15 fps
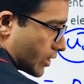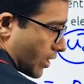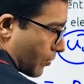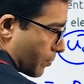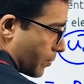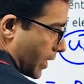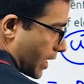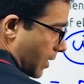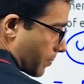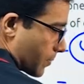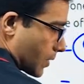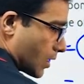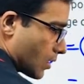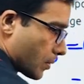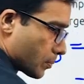F by m.
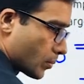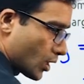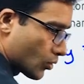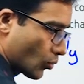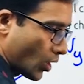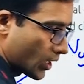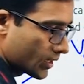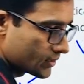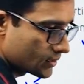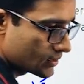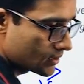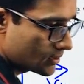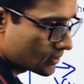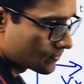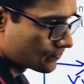But what is
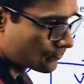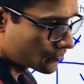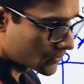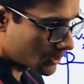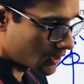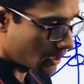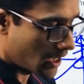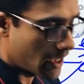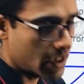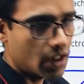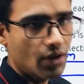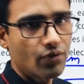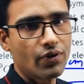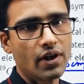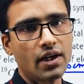this?
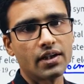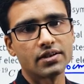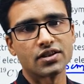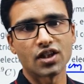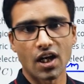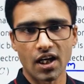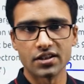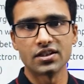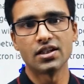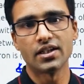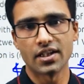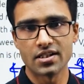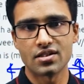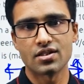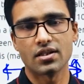Electric field charge
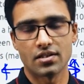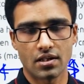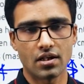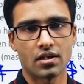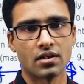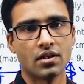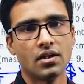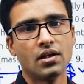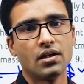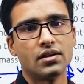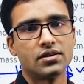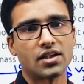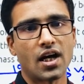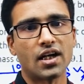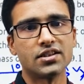intensity, or
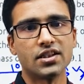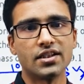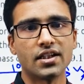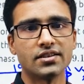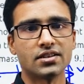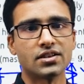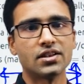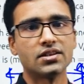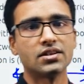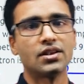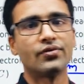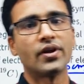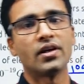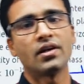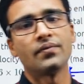charge intensity is
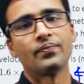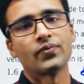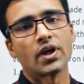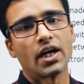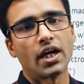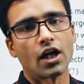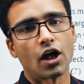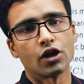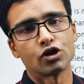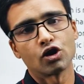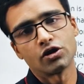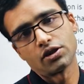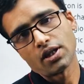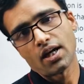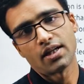given, and also
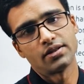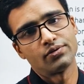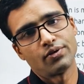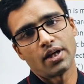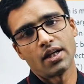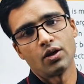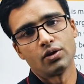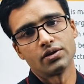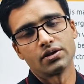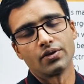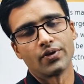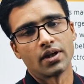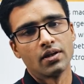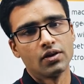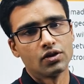charge value is given.